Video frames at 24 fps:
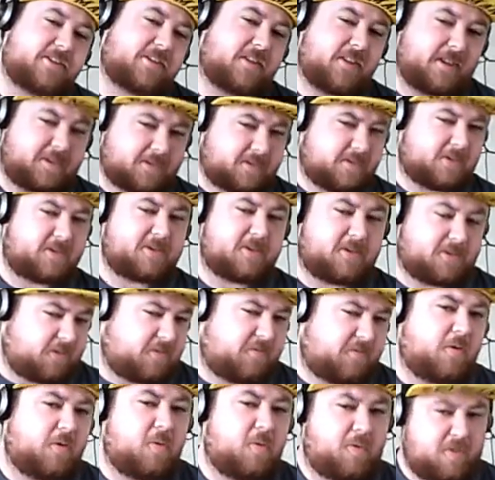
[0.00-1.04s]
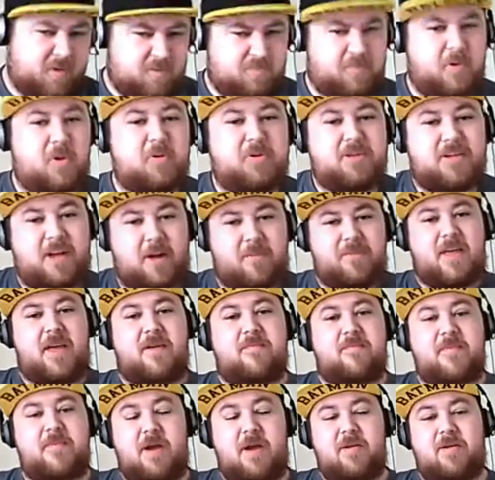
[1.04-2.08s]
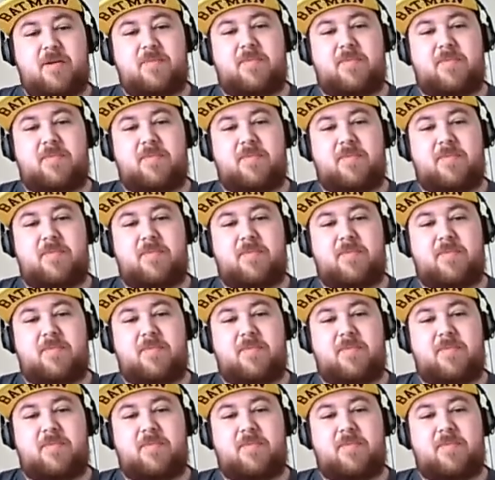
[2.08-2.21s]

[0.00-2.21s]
So there's a few of this building up their merry